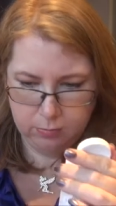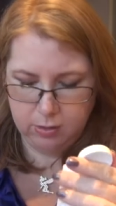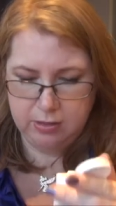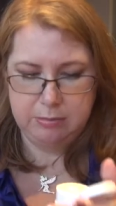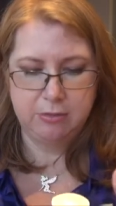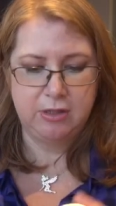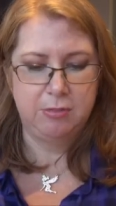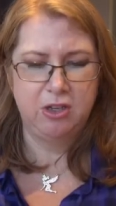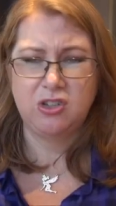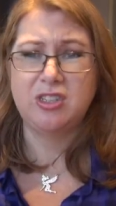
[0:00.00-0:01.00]
Don't it smells
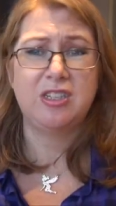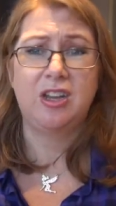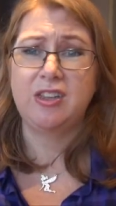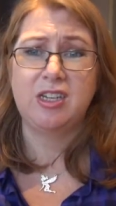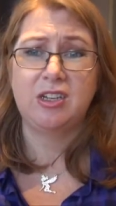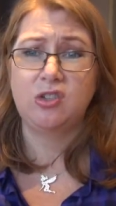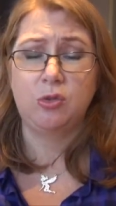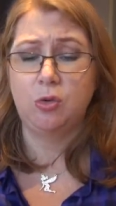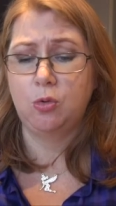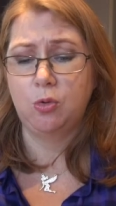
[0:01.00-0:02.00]
much. I didn't like the texture
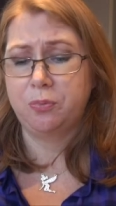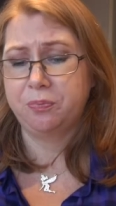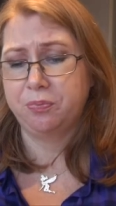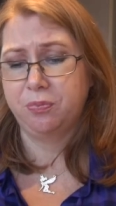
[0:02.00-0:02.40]
at all.